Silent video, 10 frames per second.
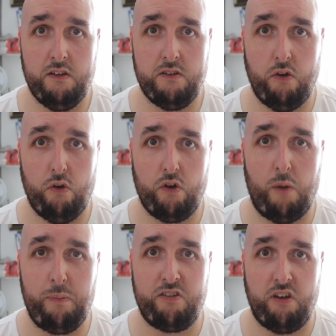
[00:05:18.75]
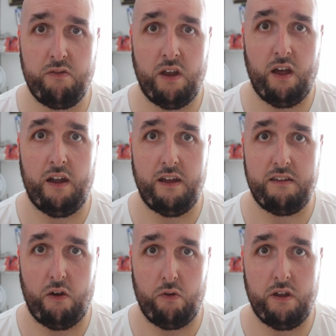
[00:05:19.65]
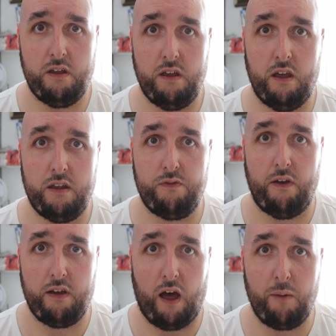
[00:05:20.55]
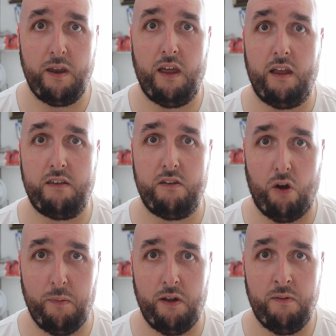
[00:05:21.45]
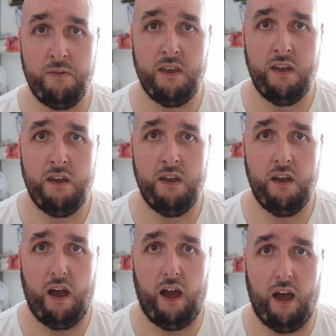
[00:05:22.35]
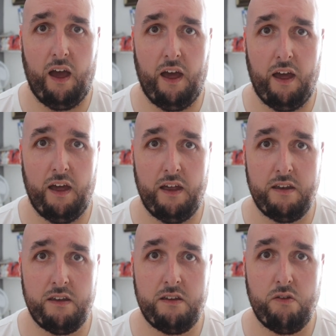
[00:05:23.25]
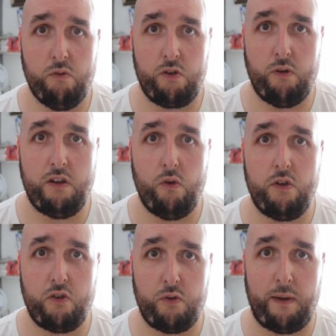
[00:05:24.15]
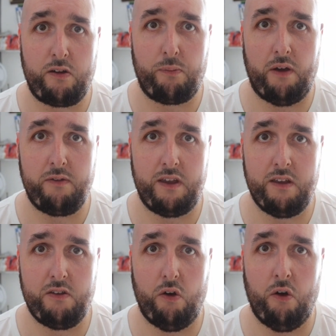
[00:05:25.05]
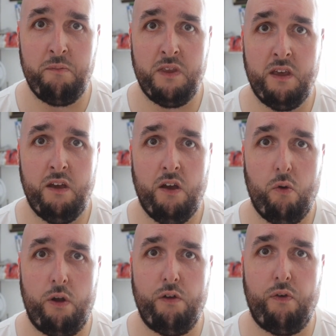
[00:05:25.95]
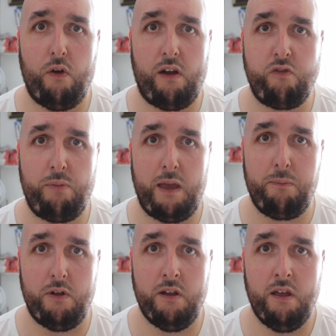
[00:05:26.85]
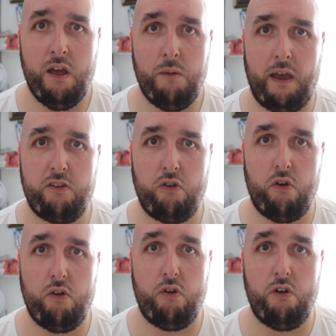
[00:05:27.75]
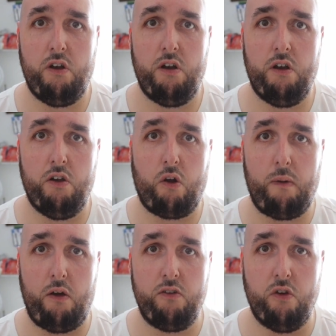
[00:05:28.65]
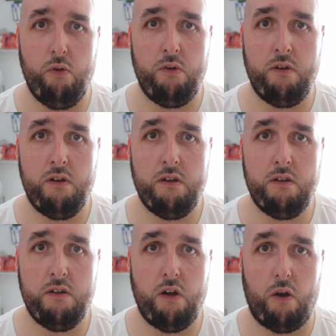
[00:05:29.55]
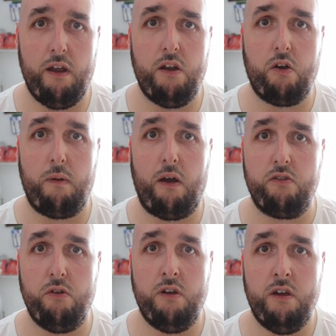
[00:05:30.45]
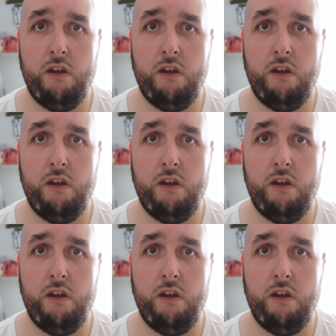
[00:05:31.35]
So couples shift on nights out. It's very common, it's normal, and what you want to do is respect their privacy. So when you're photographing people, make sure, look around you, all right, look around you